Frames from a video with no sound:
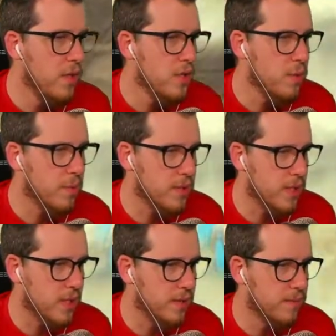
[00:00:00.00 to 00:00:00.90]
So what was I
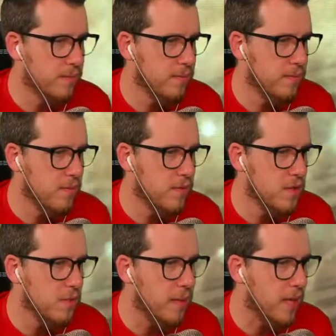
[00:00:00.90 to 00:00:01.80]
saying?
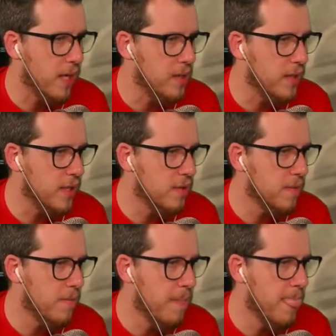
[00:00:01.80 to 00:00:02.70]
Something about holidays.
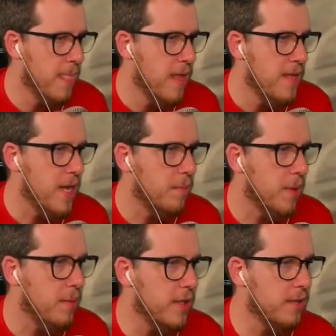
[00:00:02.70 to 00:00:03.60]
Yeah, I'll
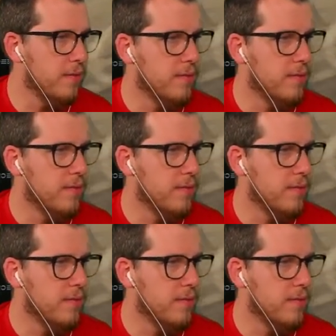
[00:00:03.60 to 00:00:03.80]
probably...